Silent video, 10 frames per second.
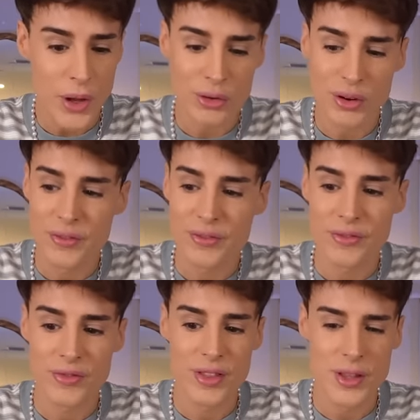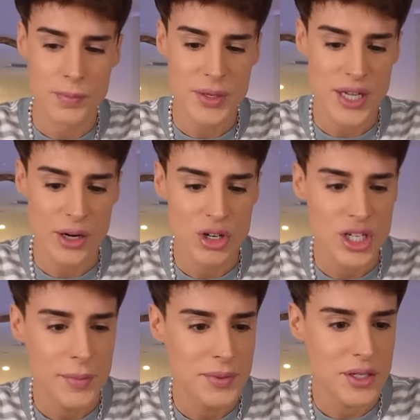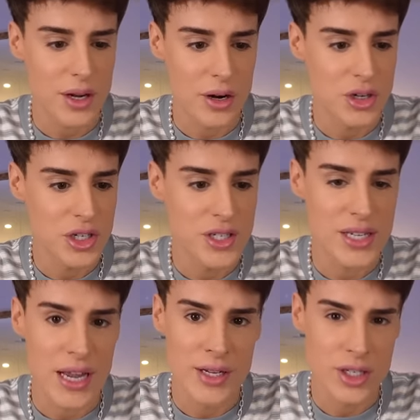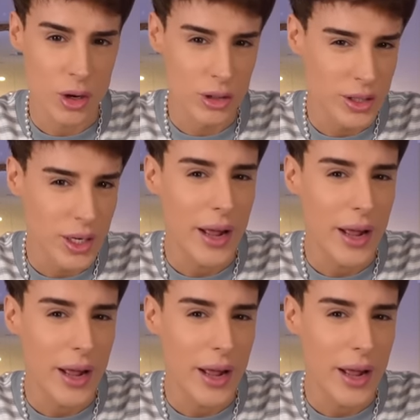I don't know if the potato chips are just unsalted.